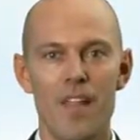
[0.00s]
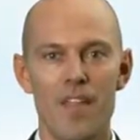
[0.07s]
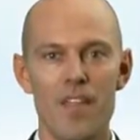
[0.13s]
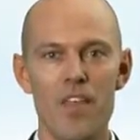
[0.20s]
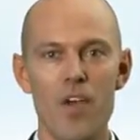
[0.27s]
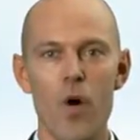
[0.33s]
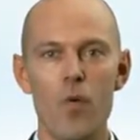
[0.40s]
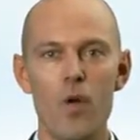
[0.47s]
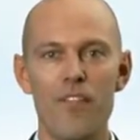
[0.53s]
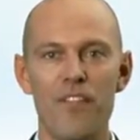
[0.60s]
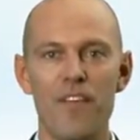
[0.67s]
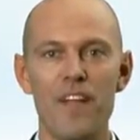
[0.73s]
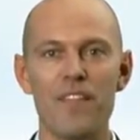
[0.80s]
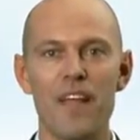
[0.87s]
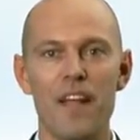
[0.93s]
The only
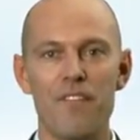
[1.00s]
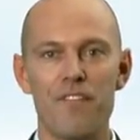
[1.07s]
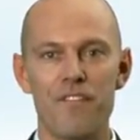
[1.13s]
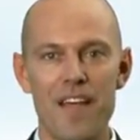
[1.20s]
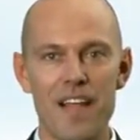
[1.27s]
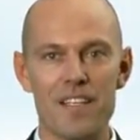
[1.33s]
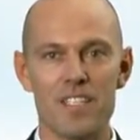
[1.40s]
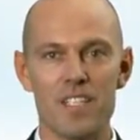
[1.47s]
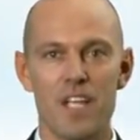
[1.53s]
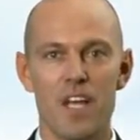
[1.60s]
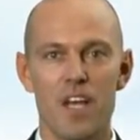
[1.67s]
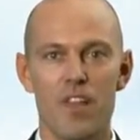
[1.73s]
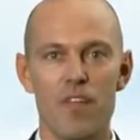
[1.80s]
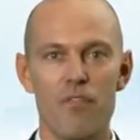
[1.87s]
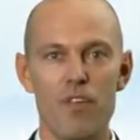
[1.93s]
thing that affects
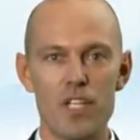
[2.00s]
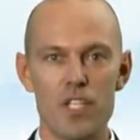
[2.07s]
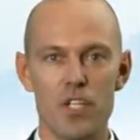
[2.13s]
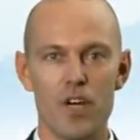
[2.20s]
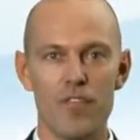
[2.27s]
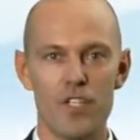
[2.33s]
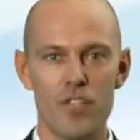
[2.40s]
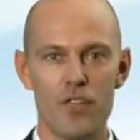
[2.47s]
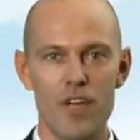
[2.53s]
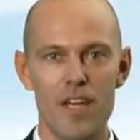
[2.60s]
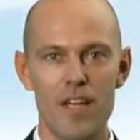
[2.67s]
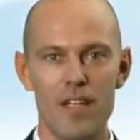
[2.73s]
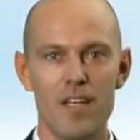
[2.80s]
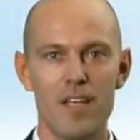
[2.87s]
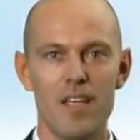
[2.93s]
the risk of a
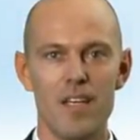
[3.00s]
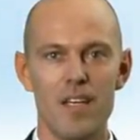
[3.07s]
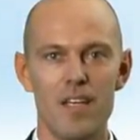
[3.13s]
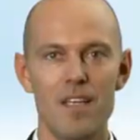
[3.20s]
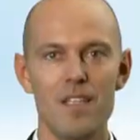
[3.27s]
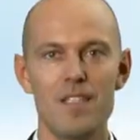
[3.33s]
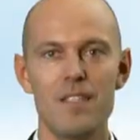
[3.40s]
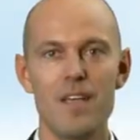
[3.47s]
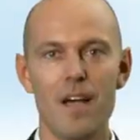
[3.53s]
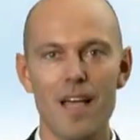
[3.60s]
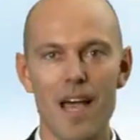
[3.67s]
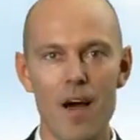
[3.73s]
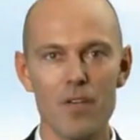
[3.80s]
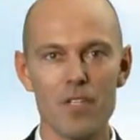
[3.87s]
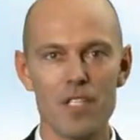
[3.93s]
trade is the
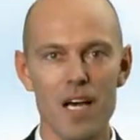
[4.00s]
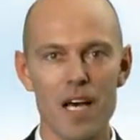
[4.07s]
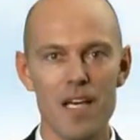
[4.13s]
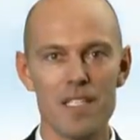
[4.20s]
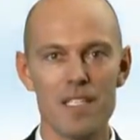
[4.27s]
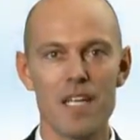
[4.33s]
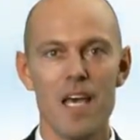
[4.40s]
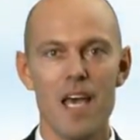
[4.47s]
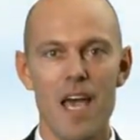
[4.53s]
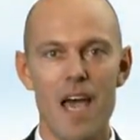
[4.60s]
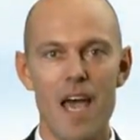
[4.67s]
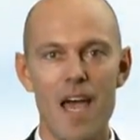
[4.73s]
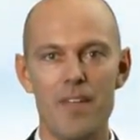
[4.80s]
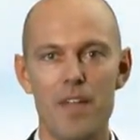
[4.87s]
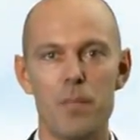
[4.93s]
account size
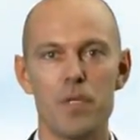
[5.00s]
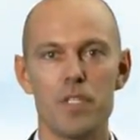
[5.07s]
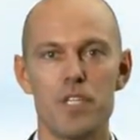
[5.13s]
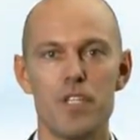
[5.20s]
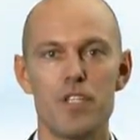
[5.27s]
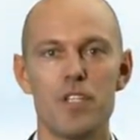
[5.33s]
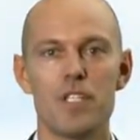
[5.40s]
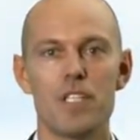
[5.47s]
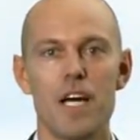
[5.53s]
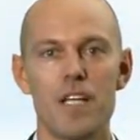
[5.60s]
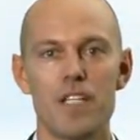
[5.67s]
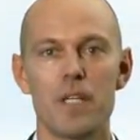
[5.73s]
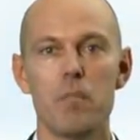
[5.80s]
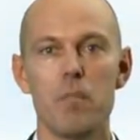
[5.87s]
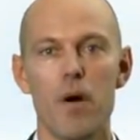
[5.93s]
and the position
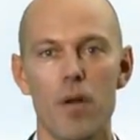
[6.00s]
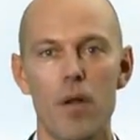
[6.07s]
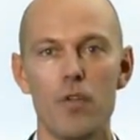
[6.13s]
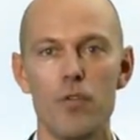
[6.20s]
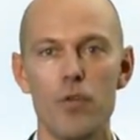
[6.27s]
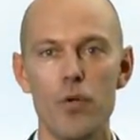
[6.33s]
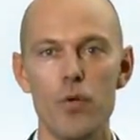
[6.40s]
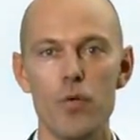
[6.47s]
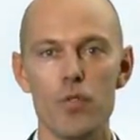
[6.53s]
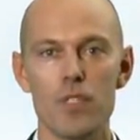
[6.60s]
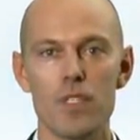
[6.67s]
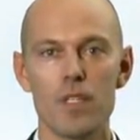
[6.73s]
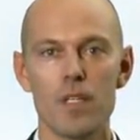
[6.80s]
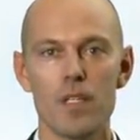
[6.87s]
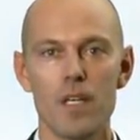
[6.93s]
sizing model
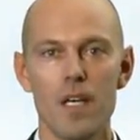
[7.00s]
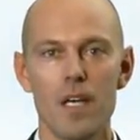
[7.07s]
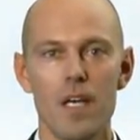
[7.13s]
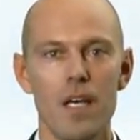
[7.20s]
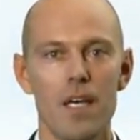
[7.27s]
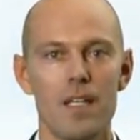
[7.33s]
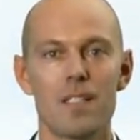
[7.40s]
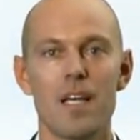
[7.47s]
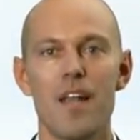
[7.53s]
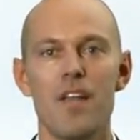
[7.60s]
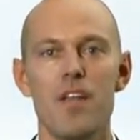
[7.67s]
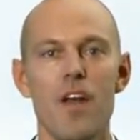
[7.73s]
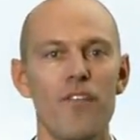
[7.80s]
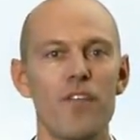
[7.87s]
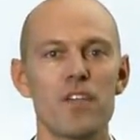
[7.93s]
used. It's got
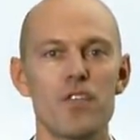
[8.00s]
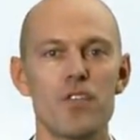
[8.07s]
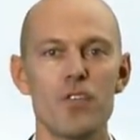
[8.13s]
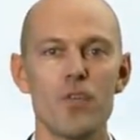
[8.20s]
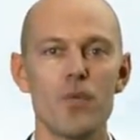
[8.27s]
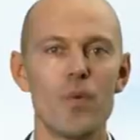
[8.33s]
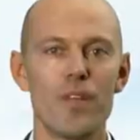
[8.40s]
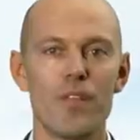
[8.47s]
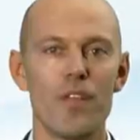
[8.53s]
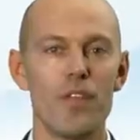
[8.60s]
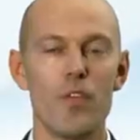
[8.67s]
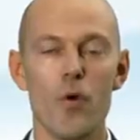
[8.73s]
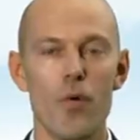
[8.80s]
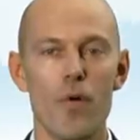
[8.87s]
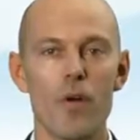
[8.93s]
nothing to do with the
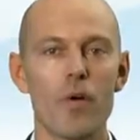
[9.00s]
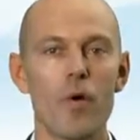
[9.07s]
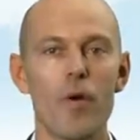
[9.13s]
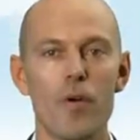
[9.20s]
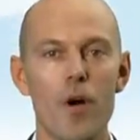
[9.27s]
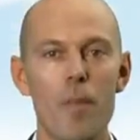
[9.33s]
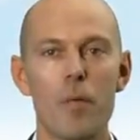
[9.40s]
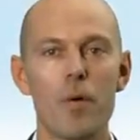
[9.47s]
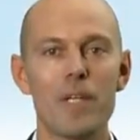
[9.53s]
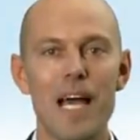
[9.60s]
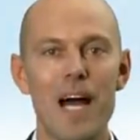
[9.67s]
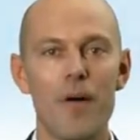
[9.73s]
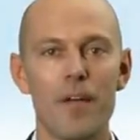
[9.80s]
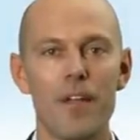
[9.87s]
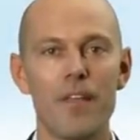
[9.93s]
euro going up or
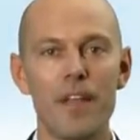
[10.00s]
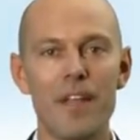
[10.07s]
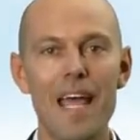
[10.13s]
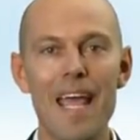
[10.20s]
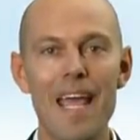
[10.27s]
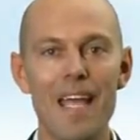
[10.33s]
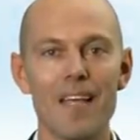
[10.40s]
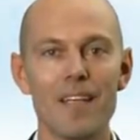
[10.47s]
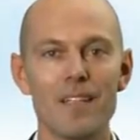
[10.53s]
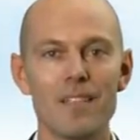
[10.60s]
down on the day.